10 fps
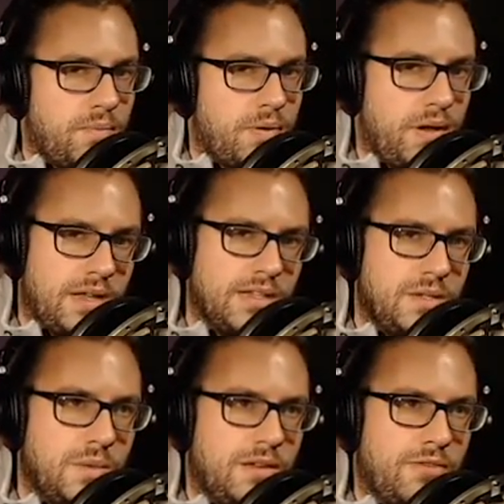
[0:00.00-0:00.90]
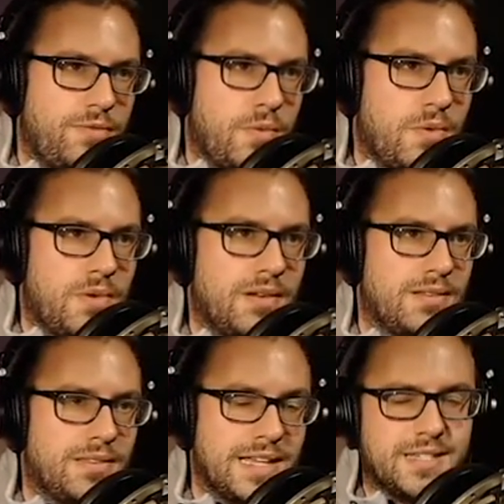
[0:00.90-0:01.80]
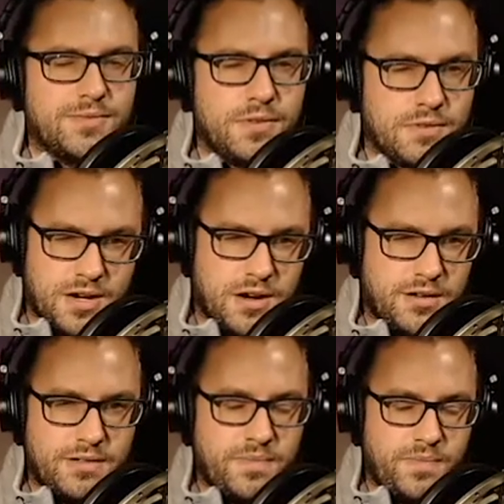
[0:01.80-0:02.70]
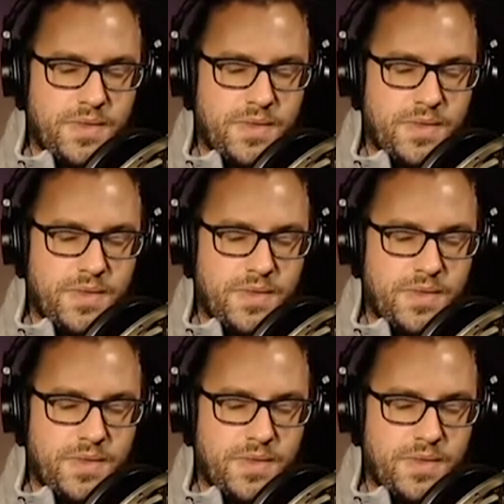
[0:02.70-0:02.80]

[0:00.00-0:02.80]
put into it for less of a return,